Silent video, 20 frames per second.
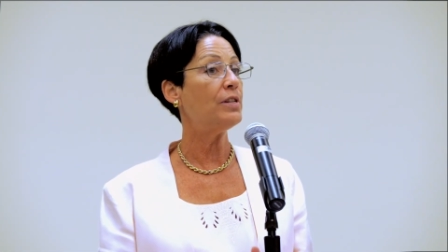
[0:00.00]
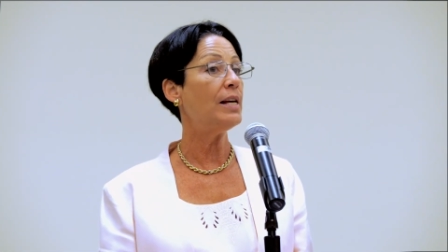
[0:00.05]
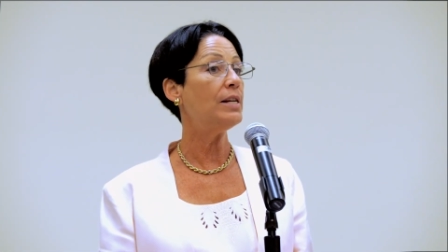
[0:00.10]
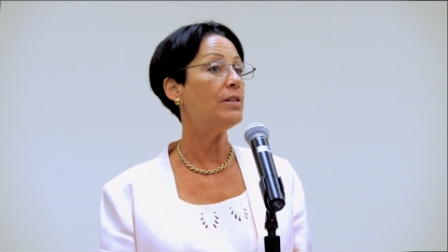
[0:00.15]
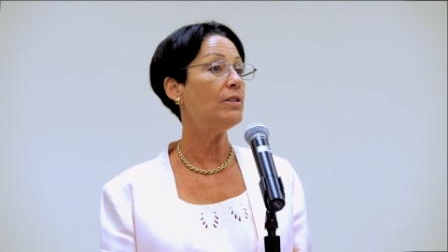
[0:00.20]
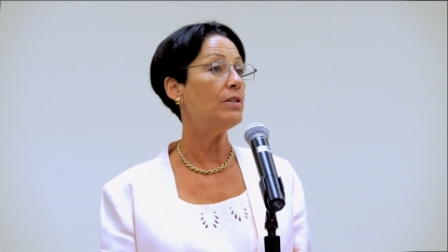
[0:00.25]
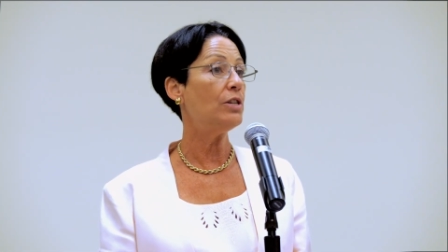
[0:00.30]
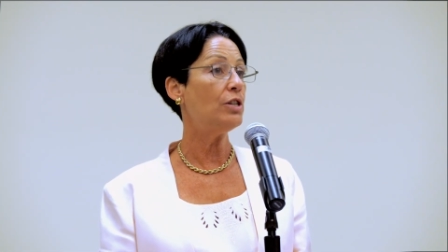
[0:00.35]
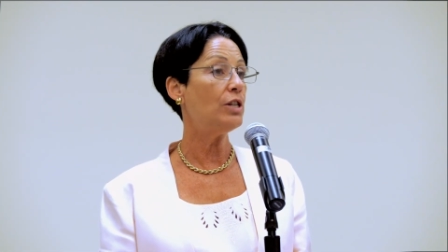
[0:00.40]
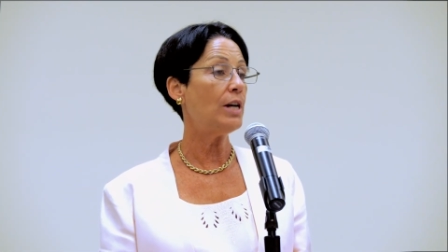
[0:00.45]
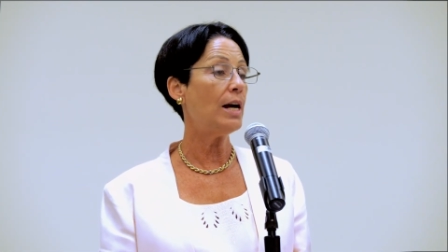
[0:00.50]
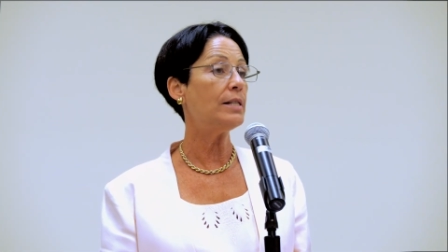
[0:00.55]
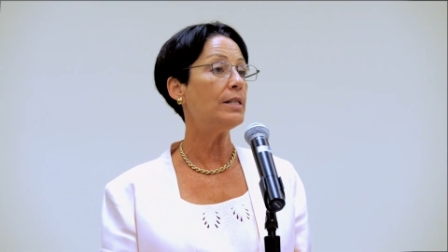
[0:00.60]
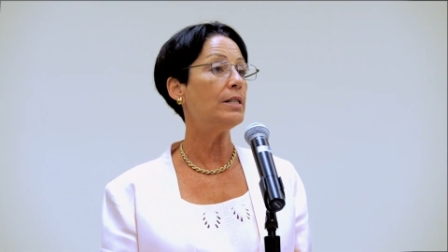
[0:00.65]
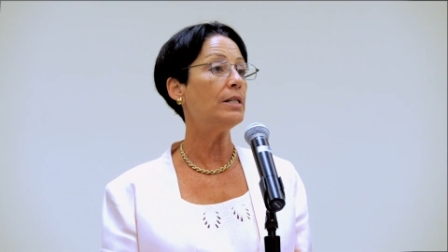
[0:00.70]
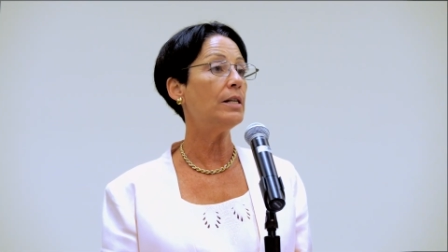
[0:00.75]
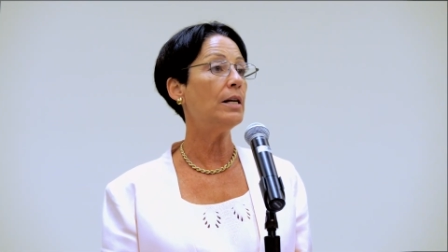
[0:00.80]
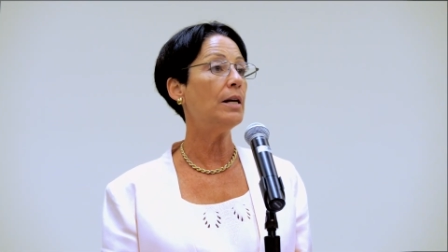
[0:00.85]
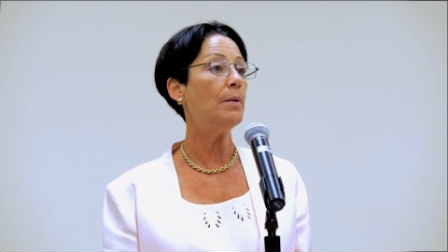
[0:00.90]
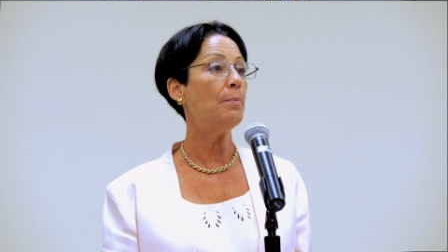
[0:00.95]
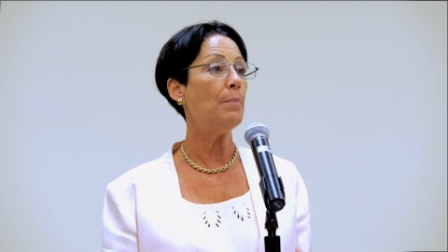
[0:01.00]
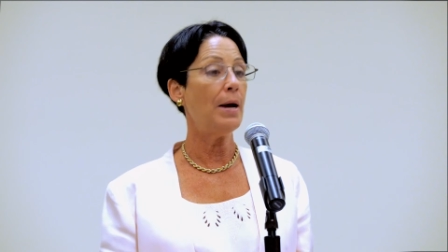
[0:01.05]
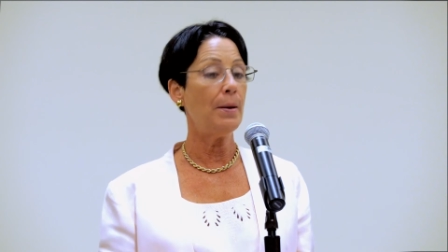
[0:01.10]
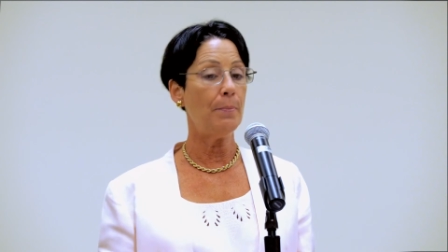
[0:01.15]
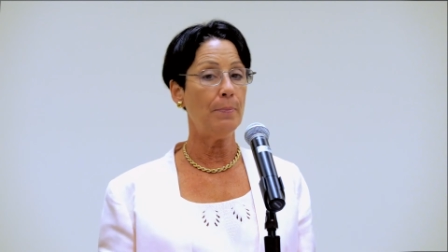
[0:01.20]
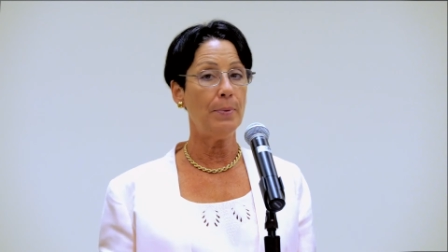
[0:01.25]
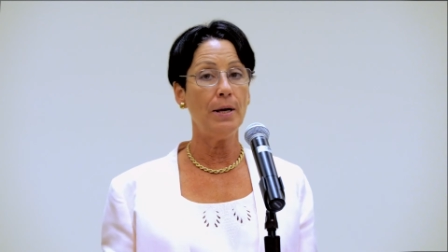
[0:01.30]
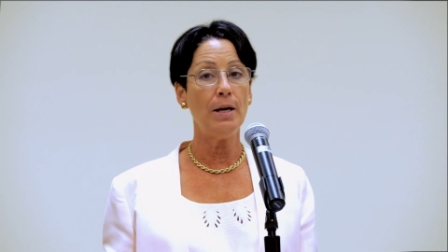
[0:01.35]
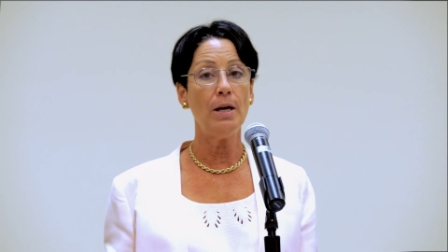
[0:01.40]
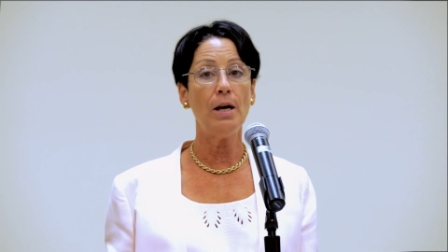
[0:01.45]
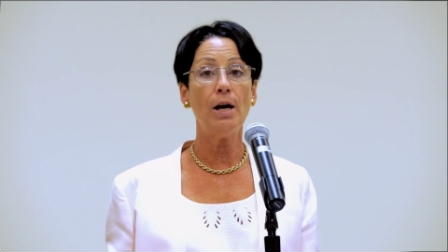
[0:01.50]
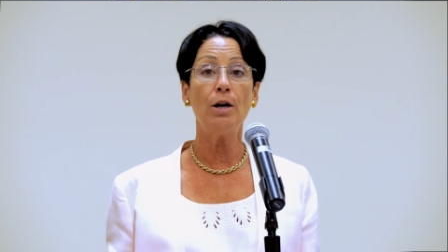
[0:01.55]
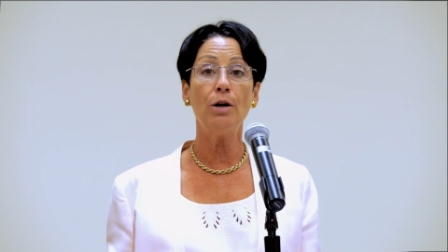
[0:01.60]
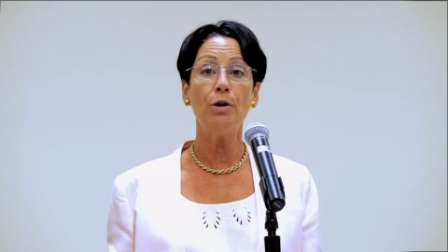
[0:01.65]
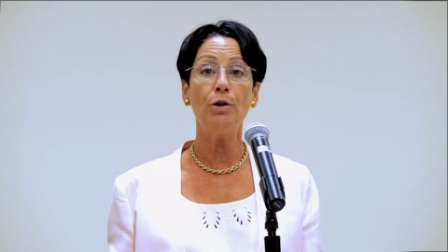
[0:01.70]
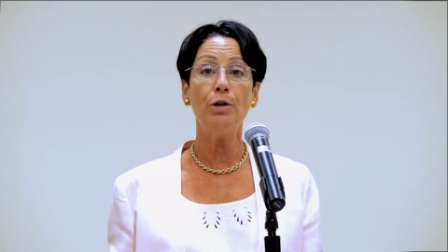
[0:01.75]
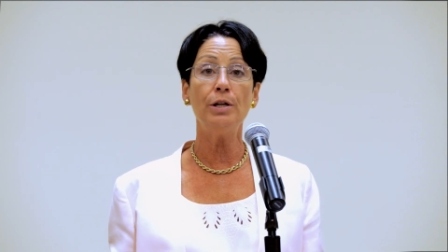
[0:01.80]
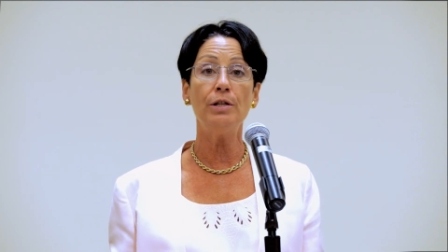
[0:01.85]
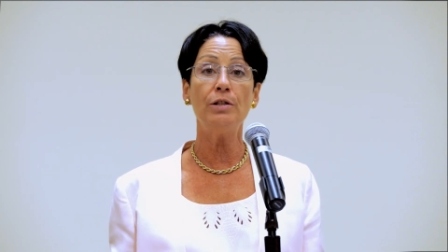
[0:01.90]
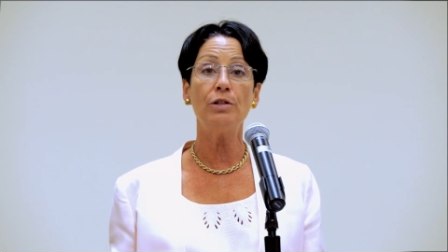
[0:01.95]
they suggested it might be a
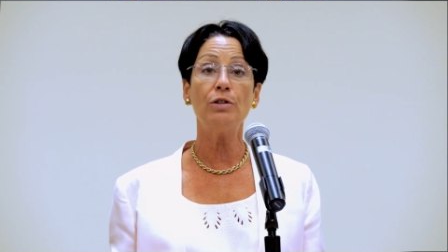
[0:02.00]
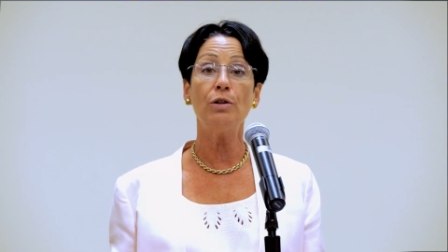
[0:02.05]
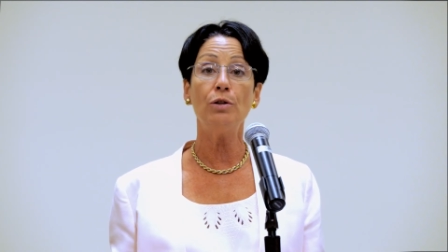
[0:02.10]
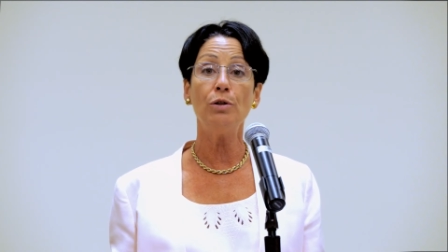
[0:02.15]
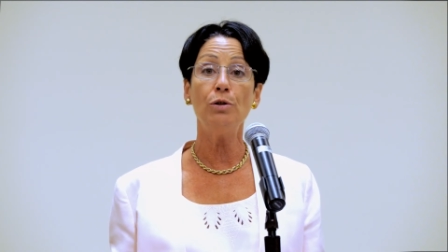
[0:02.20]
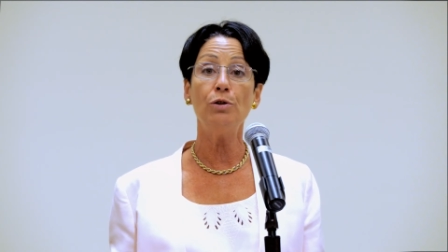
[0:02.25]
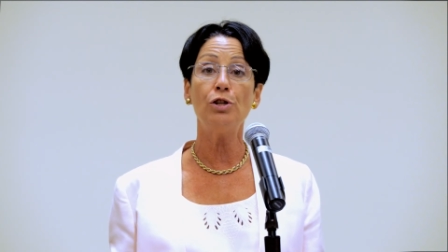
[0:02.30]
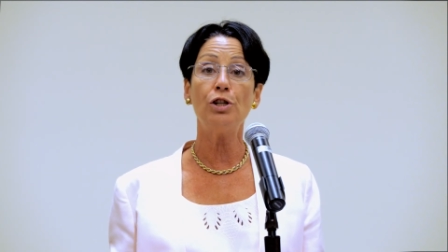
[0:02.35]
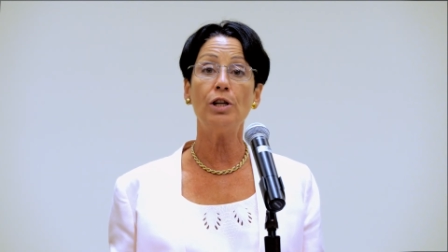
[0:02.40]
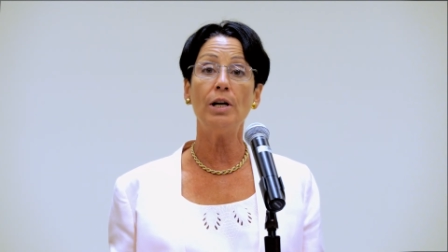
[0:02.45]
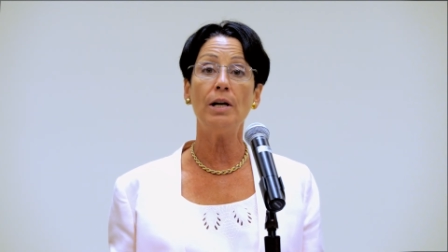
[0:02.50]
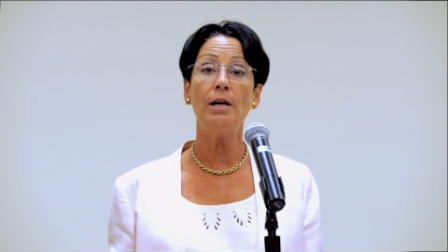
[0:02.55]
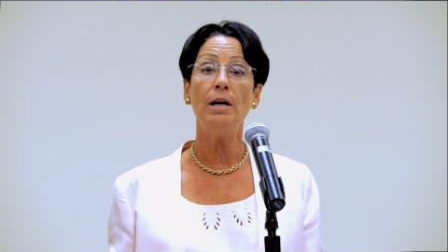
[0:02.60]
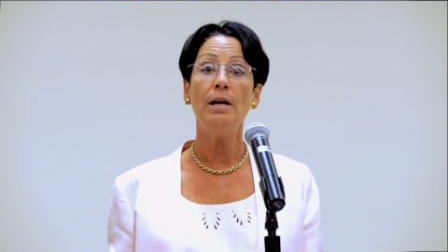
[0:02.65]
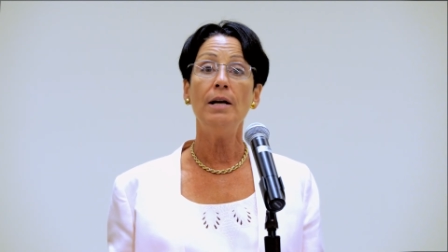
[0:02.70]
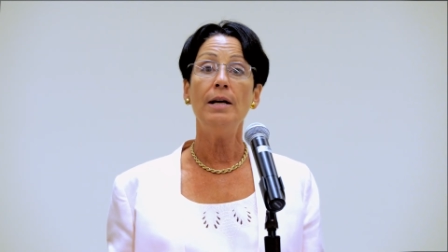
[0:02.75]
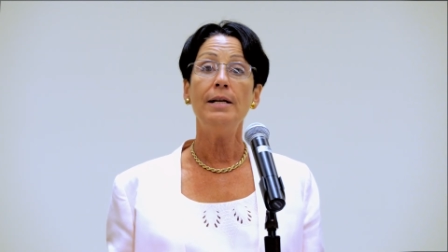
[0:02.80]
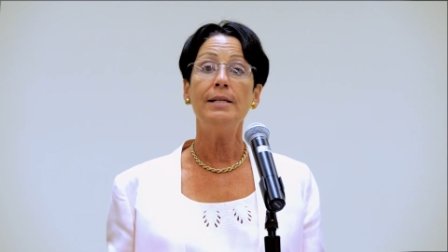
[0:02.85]
good solution